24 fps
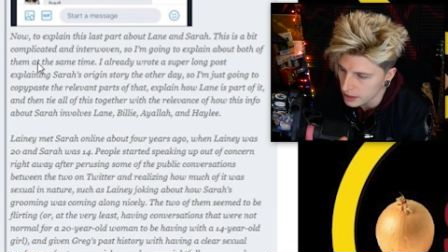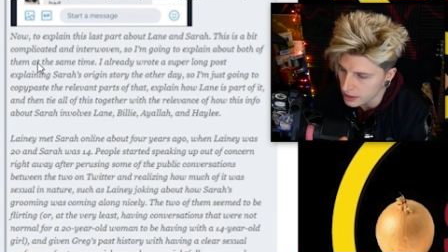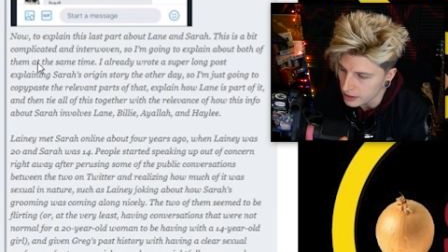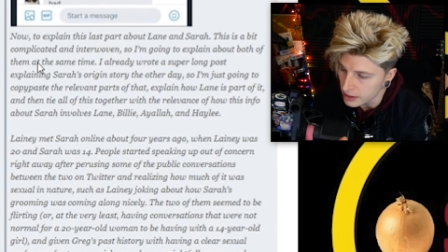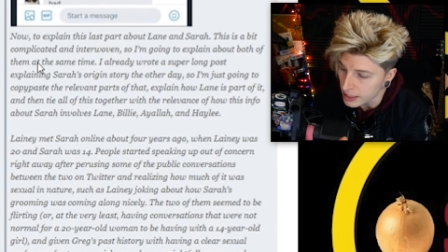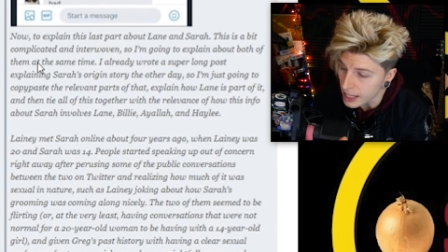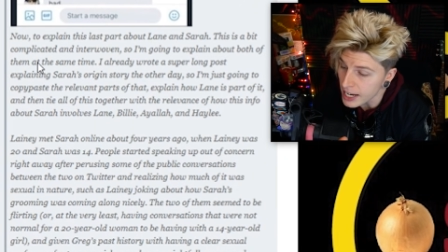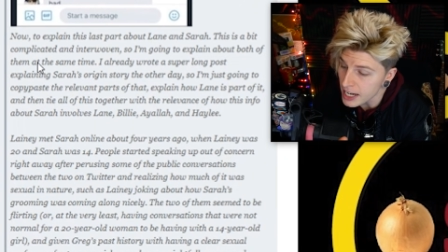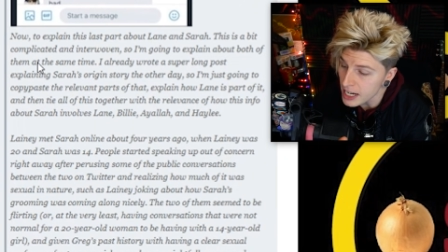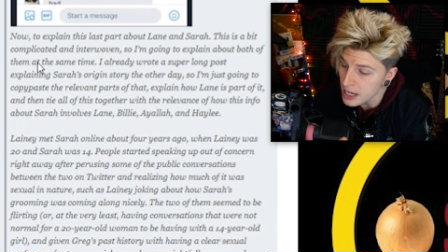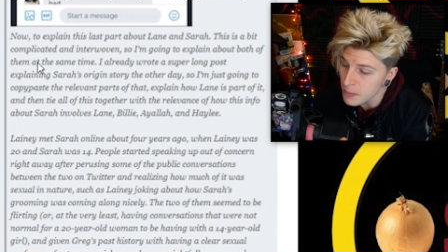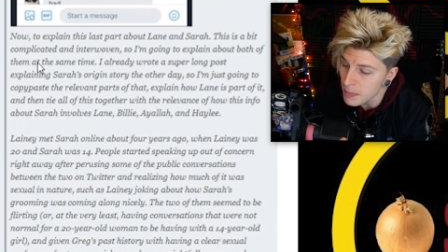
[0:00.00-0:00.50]

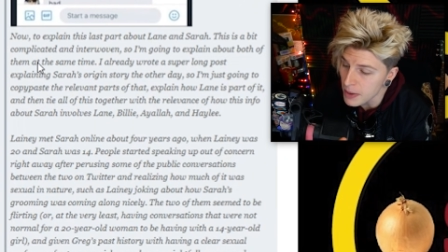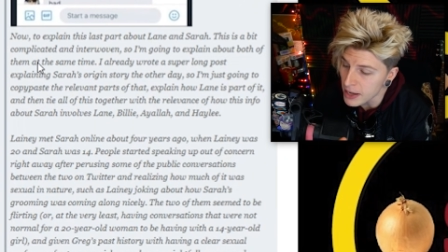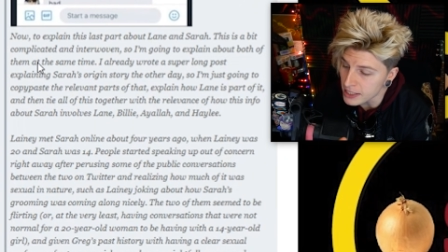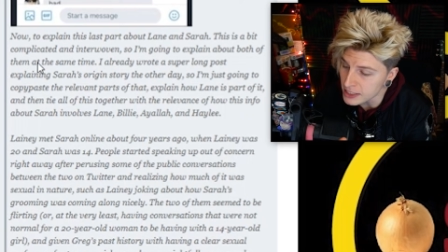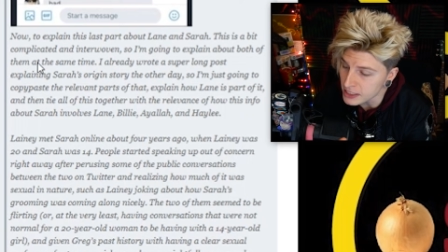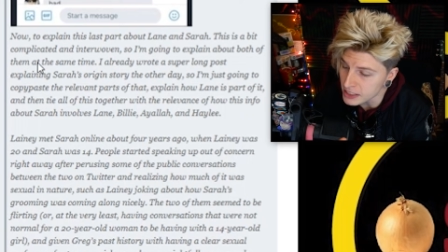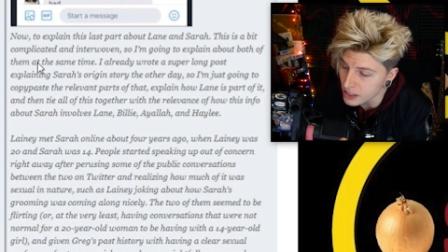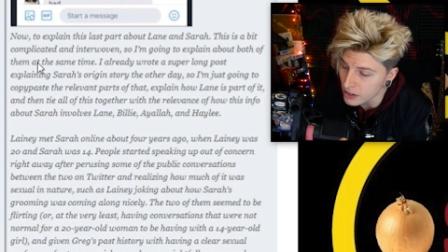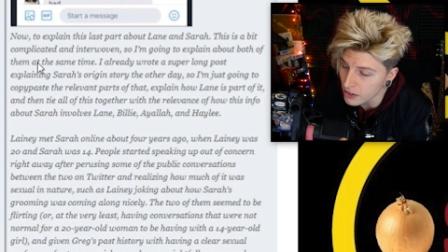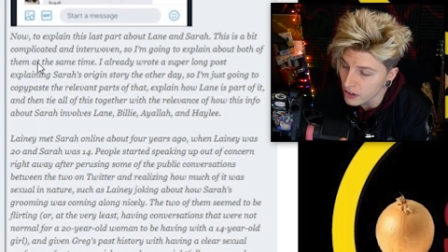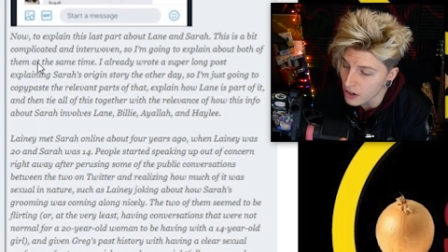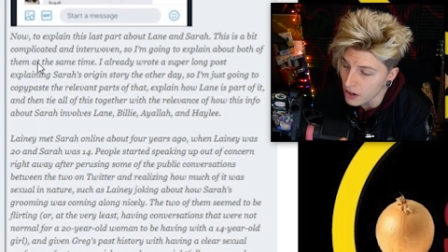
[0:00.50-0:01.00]
Lainey met
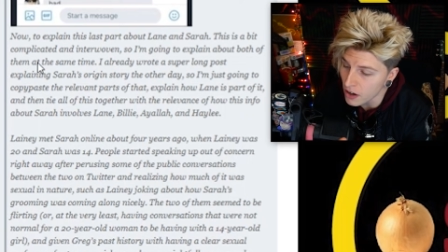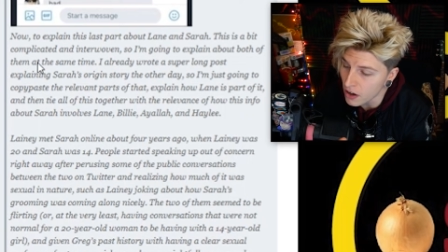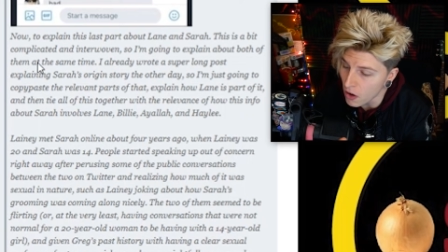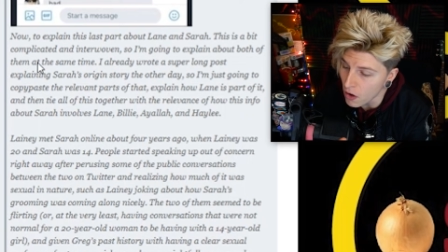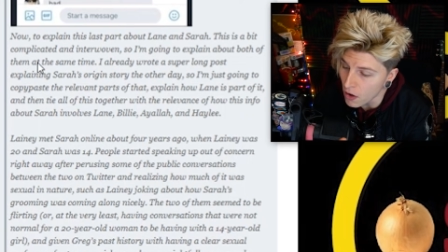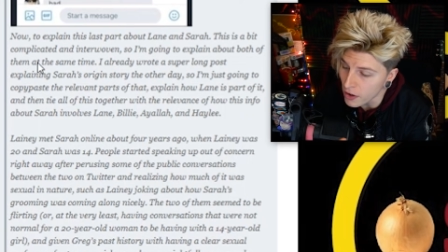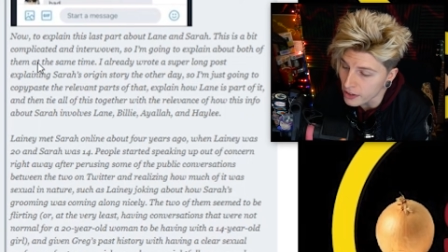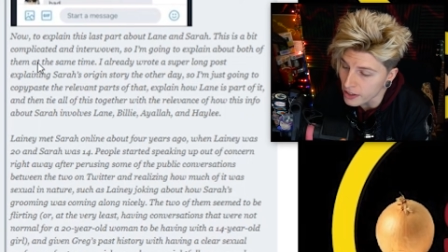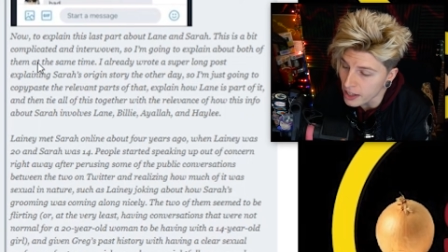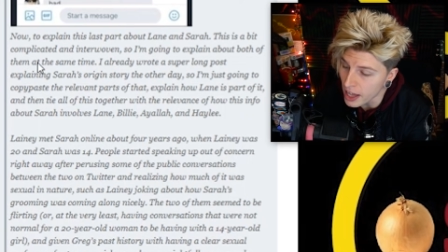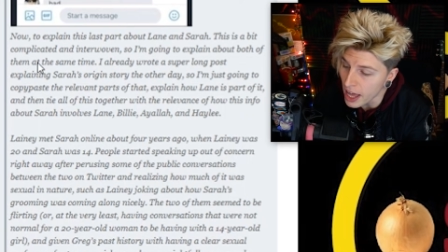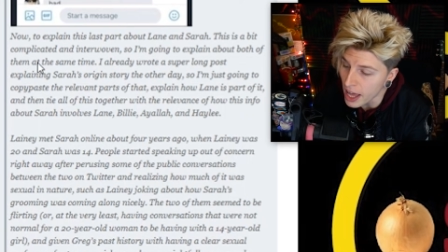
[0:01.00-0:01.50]
Sarah
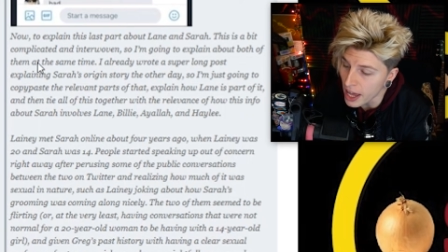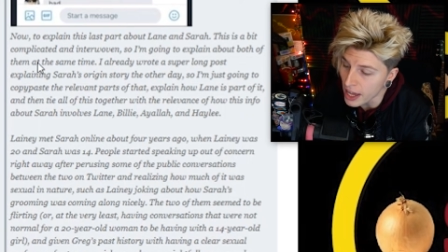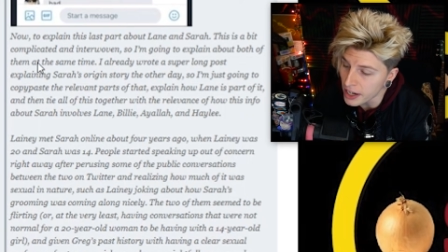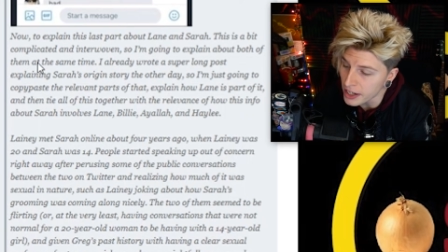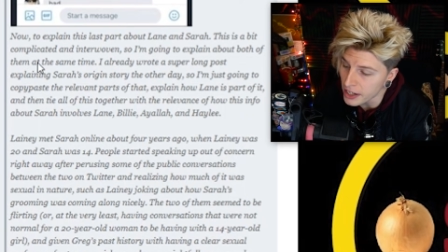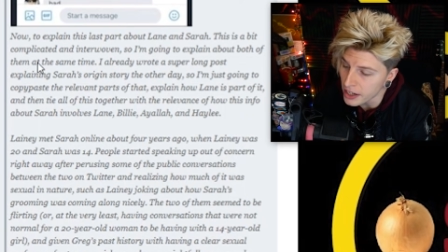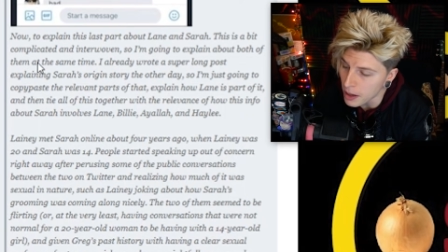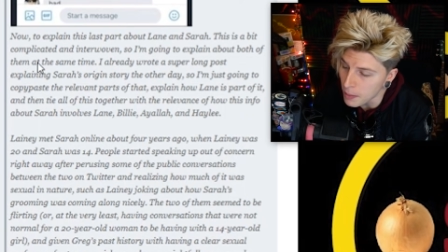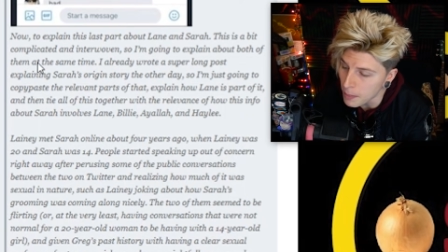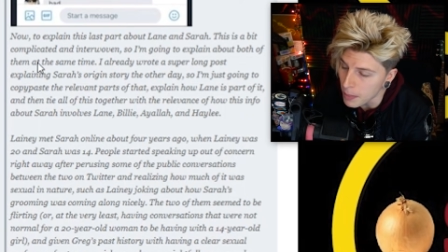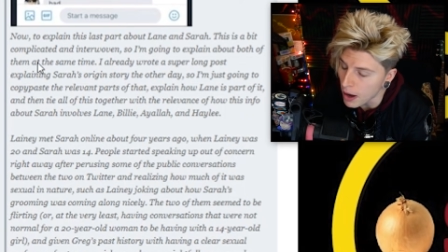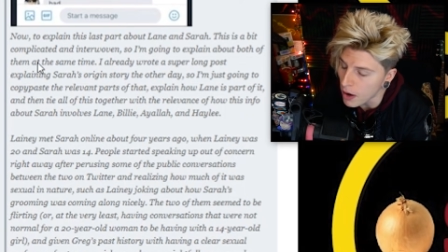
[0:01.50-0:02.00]

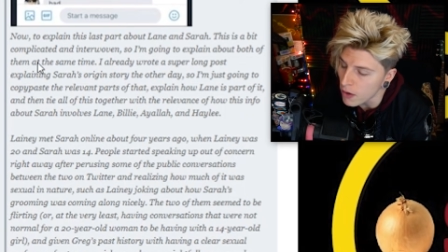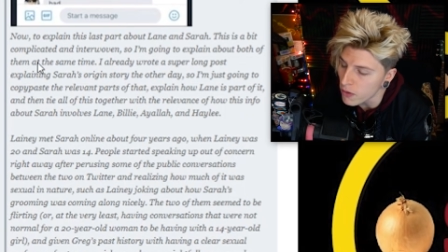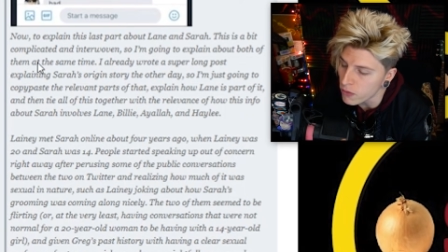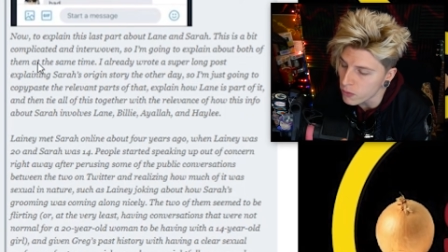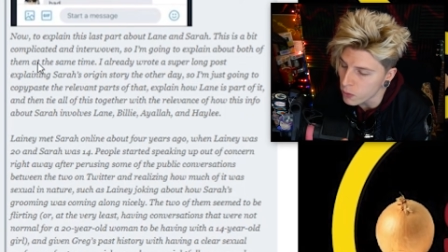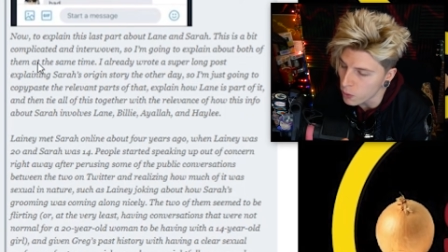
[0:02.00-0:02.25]
online about